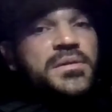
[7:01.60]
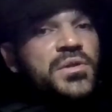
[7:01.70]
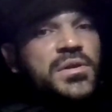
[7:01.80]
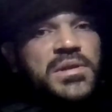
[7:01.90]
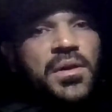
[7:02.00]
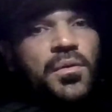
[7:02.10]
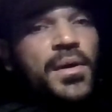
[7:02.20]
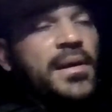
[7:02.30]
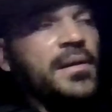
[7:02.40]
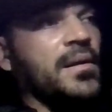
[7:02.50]
Just do
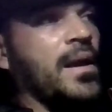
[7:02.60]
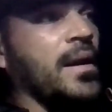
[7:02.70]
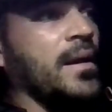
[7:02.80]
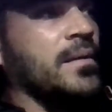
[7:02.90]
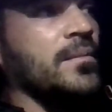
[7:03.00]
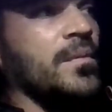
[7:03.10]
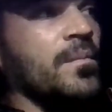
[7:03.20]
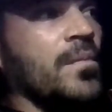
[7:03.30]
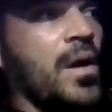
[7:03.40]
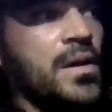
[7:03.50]
it and
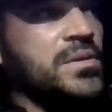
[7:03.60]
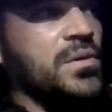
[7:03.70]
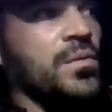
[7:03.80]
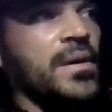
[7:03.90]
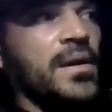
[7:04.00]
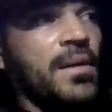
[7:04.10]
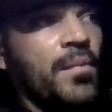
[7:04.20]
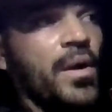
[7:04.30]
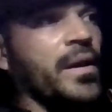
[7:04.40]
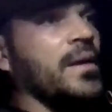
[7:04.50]
hustle and get
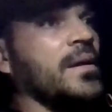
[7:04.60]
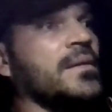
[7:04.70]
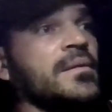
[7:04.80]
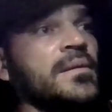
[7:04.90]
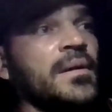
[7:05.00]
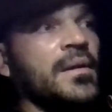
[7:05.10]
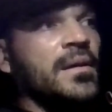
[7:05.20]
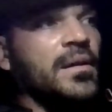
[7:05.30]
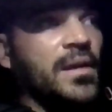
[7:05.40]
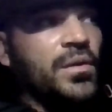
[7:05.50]
money and
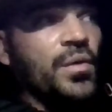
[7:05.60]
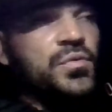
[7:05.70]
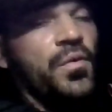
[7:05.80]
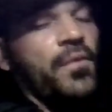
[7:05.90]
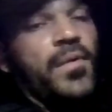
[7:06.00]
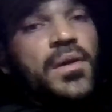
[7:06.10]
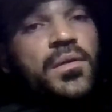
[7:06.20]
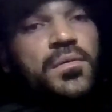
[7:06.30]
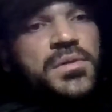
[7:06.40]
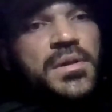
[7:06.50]
get those
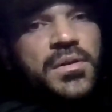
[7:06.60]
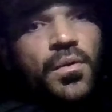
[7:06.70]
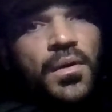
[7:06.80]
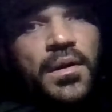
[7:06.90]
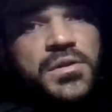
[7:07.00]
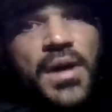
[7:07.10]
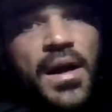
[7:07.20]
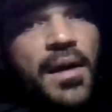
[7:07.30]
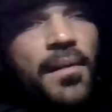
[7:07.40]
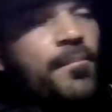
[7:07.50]
reviews and do a good
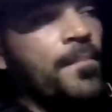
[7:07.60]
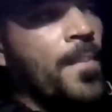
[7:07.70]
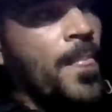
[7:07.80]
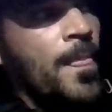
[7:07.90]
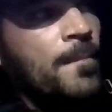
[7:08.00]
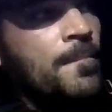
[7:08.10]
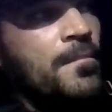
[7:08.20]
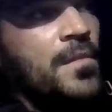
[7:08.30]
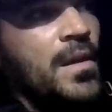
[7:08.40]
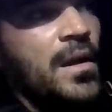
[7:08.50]
job.
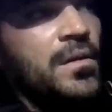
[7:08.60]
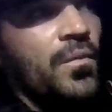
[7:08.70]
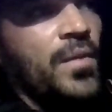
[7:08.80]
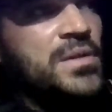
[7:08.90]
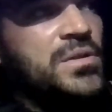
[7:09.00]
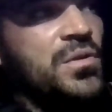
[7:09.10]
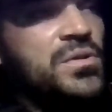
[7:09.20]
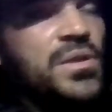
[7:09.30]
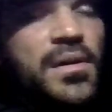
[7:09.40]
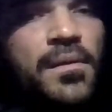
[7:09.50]
And the rest
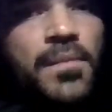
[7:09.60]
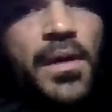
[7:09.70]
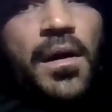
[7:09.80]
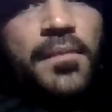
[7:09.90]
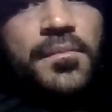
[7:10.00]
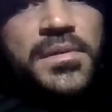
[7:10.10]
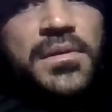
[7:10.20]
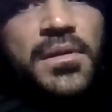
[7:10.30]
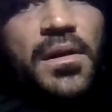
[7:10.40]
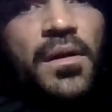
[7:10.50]
usually comes,
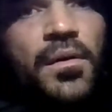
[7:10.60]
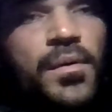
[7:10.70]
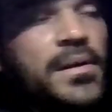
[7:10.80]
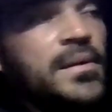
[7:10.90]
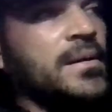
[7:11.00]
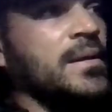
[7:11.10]
and,